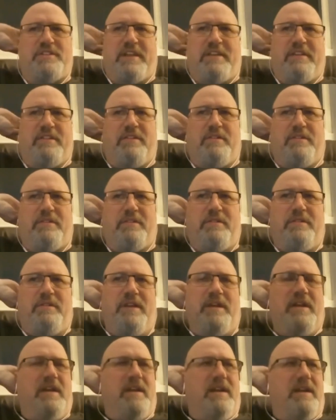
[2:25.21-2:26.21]
I don't know.
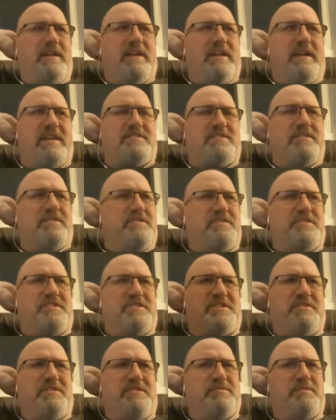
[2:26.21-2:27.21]
Yeah, so there's
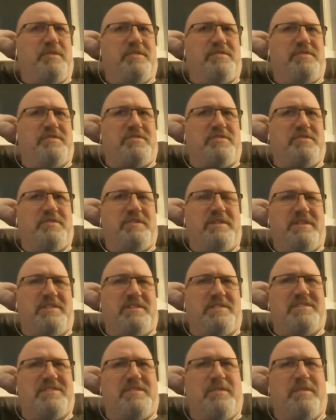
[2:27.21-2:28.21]
just these rows of
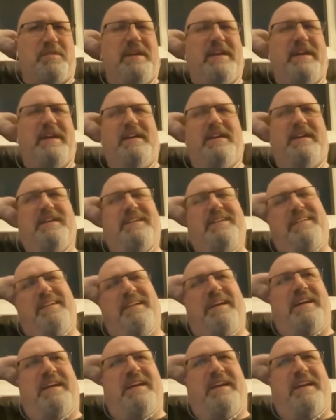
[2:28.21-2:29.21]
trees, and so
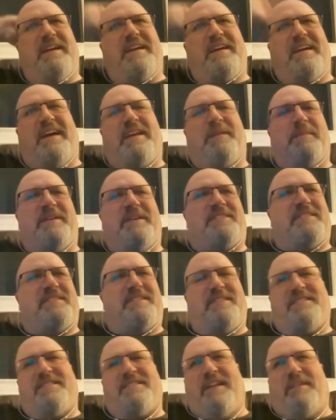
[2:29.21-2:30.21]
it kind of made
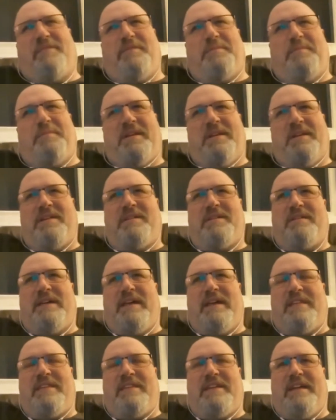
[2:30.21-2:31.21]
sense that it would be
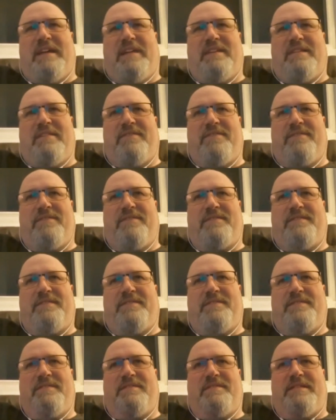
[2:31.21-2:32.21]
at the end of
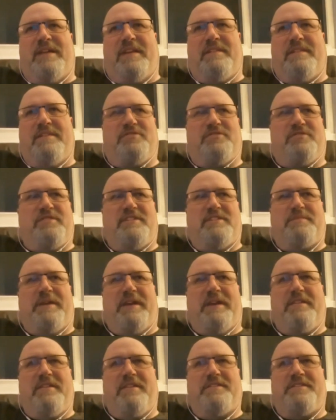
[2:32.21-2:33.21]
10 trees
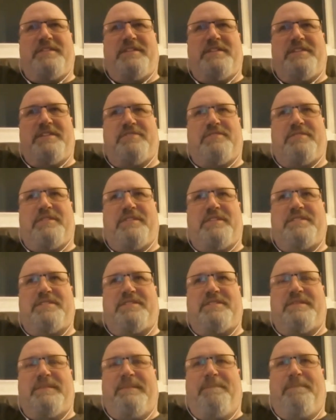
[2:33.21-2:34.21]
by 13 trees,
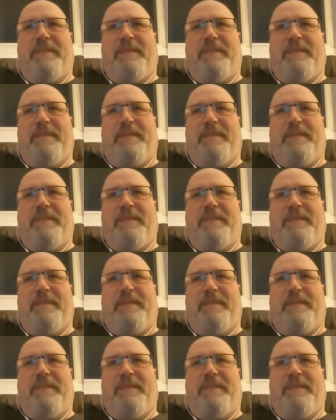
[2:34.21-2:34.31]
and